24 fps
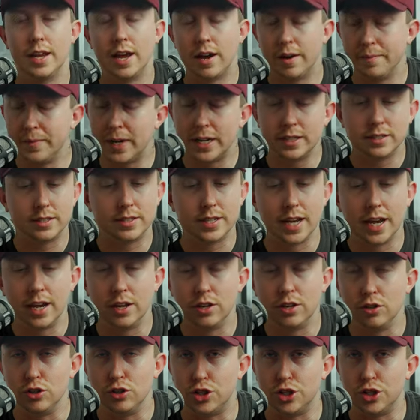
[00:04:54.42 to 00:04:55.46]
Now, I'm not
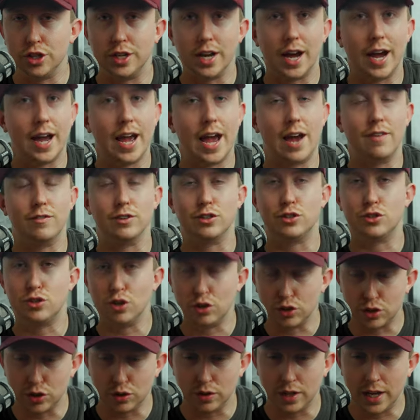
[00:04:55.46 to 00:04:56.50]
saying you should not have a
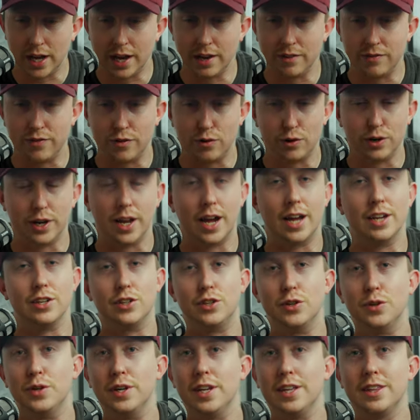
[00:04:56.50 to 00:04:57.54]
social life or not
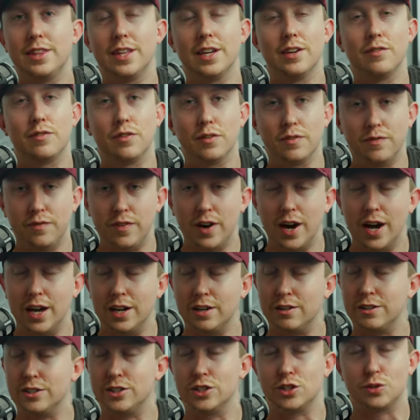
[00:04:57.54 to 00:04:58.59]
do anything for fun
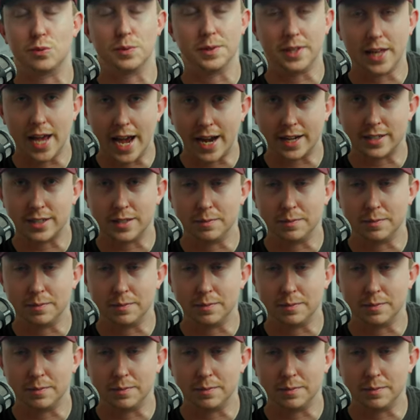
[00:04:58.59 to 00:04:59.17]
or just relax